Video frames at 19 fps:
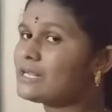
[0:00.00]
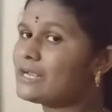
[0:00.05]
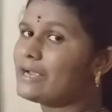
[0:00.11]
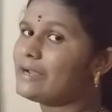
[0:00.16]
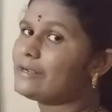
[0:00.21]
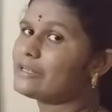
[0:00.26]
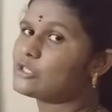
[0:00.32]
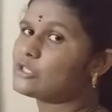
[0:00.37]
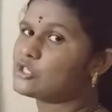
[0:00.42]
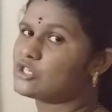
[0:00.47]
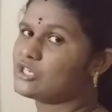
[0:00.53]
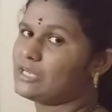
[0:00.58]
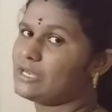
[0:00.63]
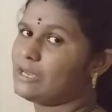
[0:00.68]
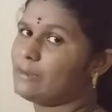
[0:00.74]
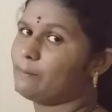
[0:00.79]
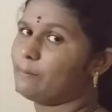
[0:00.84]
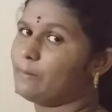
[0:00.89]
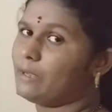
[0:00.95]

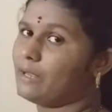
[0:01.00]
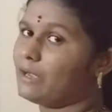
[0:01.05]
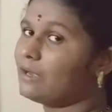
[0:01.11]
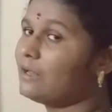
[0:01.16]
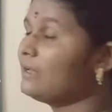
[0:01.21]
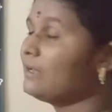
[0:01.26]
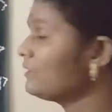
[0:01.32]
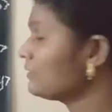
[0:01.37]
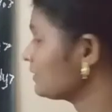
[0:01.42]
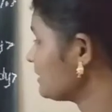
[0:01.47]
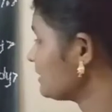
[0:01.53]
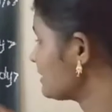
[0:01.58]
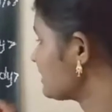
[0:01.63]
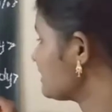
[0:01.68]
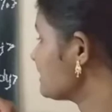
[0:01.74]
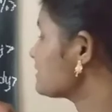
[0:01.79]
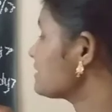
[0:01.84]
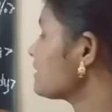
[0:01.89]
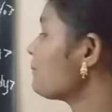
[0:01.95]
HTML.
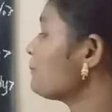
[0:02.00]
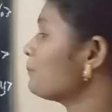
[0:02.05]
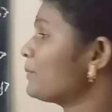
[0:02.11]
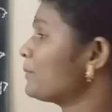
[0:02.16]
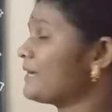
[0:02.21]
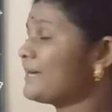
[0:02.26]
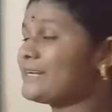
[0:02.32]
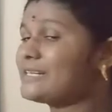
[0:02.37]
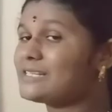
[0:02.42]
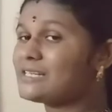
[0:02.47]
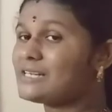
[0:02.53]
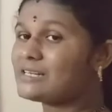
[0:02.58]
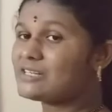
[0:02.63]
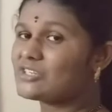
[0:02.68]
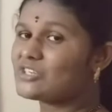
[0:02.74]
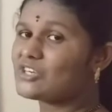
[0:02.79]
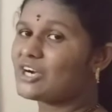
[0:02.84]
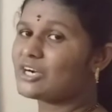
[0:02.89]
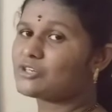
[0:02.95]
This is the basic
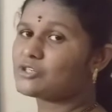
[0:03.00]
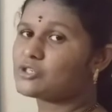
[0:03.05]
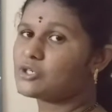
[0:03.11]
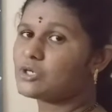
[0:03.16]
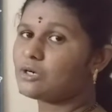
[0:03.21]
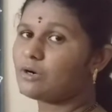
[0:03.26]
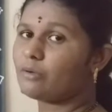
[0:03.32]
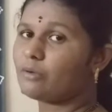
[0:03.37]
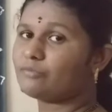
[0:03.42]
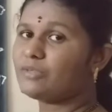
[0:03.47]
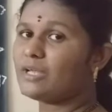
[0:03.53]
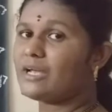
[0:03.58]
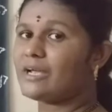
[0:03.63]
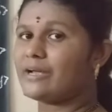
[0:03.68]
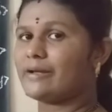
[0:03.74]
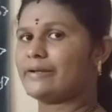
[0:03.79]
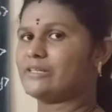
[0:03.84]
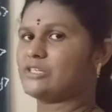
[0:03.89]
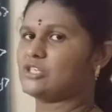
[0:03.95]
structure of the
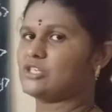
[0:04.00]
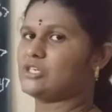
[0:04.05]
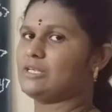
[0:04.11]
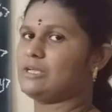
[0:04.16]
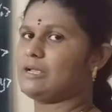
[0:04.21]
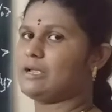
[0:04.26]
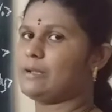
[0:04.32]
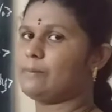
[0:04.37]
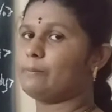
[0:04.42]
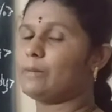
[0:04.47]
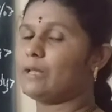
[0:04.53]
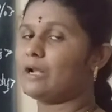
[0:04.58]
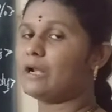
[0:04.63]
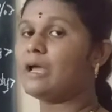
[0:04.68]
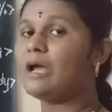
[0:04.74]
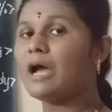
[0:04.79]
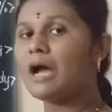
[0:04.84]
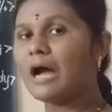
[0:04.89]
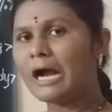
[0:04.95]
HTML.
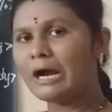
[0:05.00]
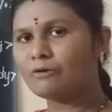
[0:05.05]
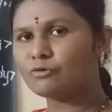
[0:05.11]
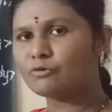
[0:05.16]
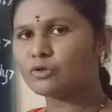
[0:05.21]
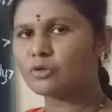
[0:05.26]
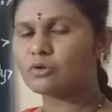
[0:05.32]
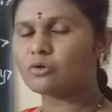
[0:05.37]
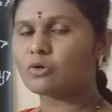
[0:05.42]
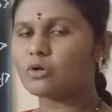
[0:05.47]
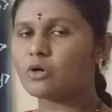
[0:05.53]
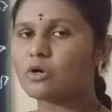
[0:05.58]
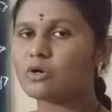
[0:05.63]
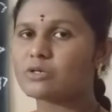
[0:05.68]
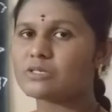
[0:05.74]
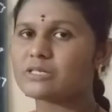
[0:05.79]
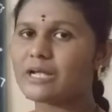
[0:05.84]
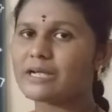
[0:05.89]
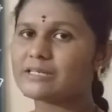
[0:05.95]
How to
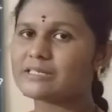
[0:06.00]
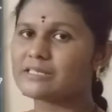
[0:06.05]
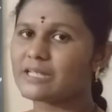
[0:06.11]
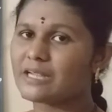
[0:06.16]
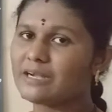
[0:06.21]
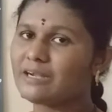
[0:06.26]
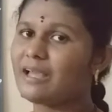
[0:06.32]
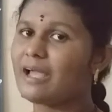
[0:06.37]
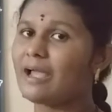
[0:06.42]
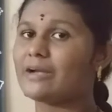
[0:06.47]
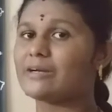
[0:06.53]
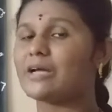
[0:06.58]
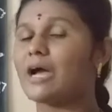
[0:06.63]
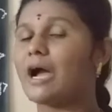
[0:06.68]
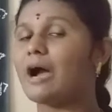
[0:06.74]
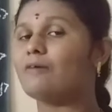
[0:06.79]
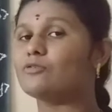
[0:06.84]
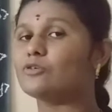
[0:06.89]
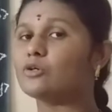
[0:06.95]
close I said, and
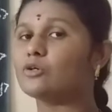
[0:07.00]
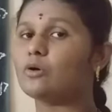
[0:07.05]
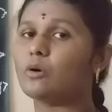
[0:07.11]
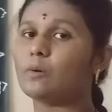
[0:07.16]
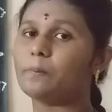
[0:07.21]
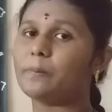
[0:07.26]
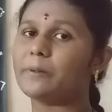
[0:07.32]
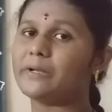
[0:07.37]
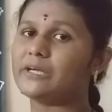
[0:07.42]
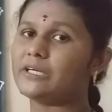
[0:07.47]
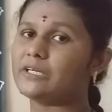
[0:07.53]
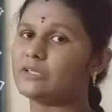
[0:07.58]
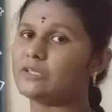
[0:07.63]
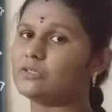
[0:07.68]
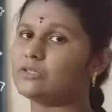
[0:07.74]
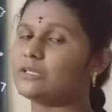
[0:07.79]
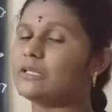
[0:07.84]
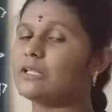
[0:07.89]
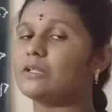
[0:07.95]
how to open it
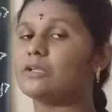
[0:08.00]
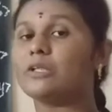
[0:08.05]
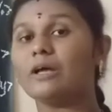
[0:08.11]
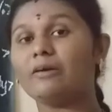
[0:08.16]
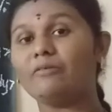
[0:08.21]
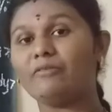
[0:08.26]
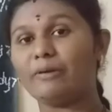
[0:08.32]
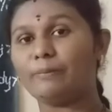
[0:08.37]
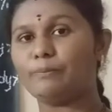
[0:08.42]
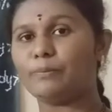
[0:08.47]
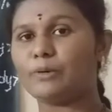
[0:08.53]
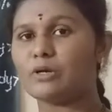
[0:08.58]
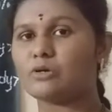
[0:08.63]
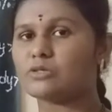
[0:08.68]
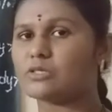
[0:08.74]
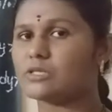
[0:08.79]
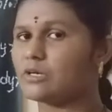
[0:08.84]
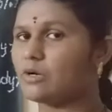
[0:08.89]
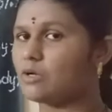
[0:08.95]
in the web
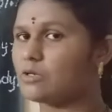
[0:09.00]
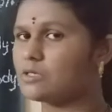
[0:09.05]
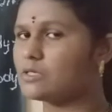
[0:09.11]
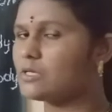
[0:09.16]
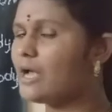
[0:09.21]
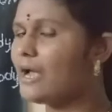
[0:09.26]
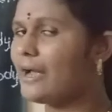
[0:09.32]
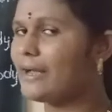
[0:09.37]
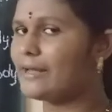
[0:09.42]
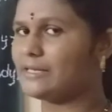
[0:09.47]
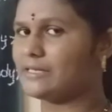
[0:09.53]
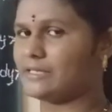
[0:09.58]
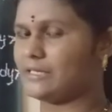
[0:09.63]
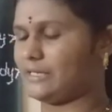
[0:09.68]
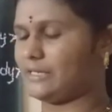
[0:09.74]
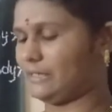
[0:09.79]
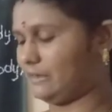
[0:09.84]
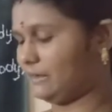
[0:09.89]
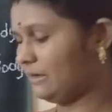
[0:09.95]
browser also I
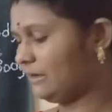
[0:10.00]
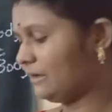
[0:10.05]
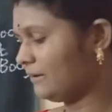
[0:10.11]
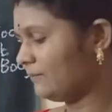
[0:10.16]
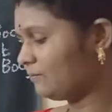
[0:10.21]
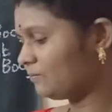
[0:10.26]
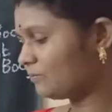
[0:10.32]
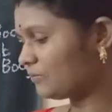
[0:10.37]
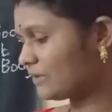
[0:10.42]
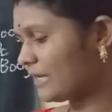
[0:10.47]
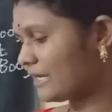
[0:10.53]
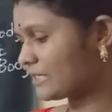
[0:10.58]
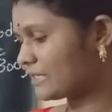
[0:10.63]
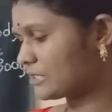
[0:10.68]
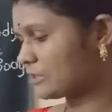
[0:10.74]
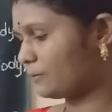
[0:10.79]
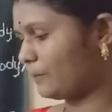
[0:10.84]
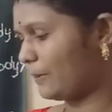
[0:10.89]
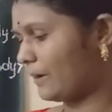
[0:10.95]
said.
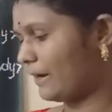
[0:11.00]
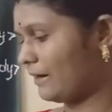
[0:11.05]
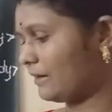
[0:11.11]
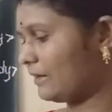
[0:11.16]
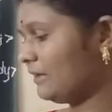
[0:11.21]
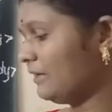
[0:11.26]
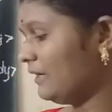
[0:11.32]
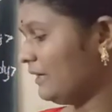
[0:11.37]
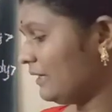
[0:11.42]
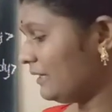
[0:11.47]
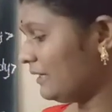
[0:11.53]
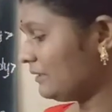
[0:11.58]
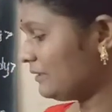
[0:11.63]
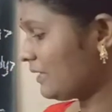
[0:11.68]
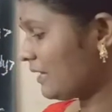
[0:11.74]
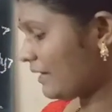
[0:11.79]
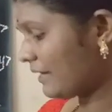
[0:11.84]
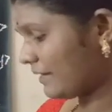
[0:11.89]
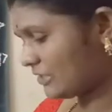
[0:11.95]
Next part.
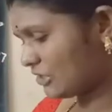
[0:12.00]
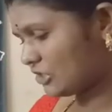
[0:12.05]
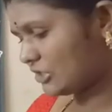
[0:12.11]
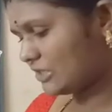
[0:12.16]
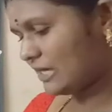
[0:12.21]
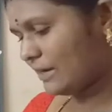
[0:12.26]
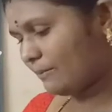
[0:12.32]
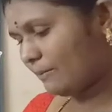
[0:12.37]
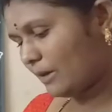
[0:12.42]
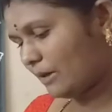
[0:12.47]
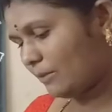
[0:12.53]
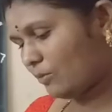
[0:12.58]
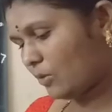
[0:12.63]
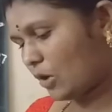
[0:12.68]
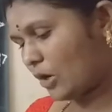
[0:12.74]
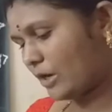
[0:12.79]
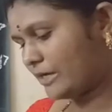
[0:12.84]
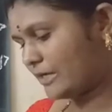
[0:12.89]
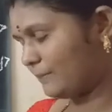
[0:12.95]
In the HTML
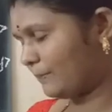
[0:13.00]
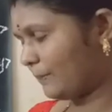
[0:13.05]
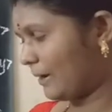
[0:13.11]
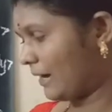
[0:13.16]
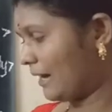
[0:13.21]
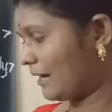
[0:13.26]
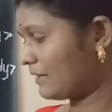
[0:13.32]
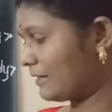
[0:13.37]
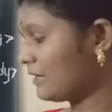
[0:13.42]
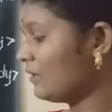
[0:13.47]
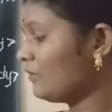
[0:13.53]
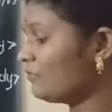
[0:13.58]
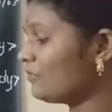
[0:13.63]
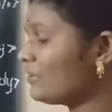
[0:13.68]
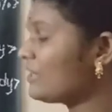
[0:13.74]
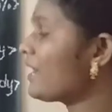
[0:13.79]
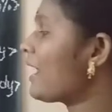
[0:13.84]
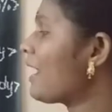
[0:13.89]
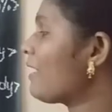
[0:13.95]
body part,
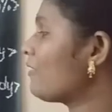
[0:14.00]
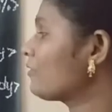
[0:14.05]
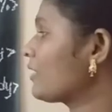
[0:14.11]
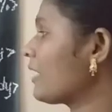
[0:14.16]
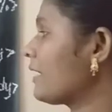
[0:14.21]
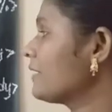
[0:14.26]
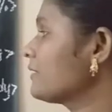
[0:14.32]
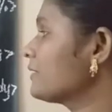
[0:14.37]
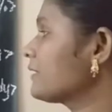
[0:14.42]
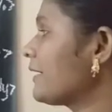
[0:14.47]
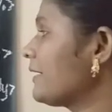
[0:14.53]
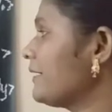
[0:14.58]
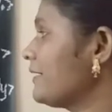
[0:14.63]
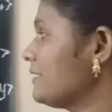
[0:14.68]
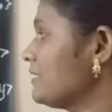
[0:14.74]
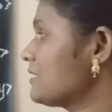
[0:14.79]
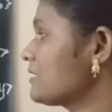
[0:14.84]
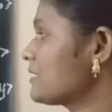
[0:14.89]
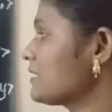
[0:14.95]
we have
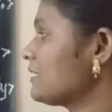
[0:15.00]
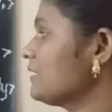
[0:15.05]
contains